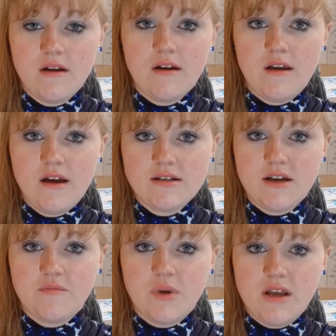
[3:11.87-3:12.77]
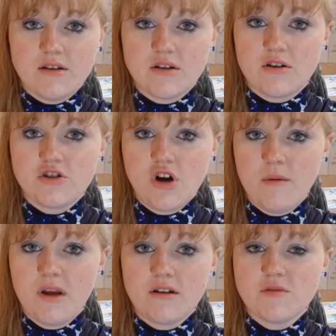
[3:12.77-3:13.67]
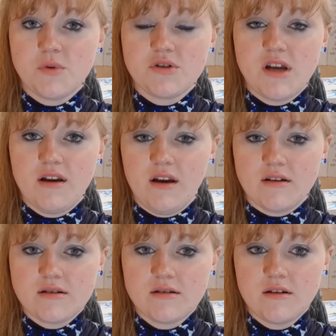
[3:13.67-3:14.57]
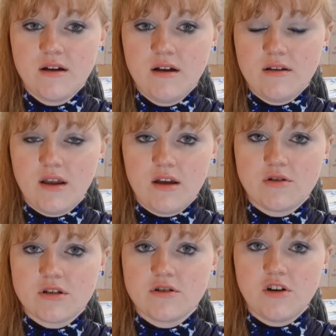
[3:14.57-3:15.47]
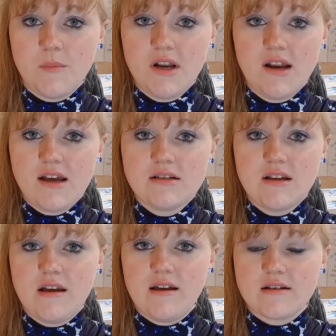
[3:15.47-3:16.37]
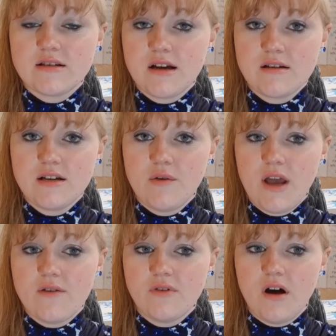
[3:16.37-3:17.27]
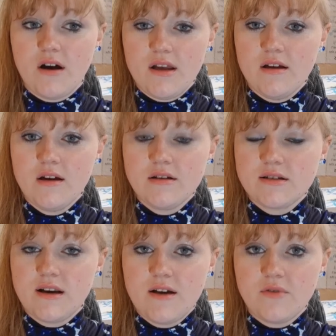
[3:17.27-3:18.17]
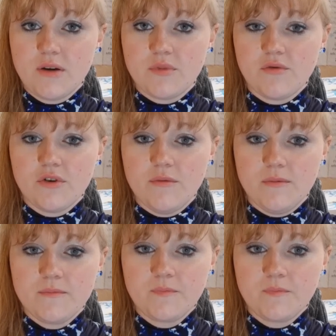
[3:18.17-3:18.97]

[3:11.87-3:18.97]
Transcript: ESFPs are charming and spontaneous. They use their dominant SE and secondary FI to liven up the room.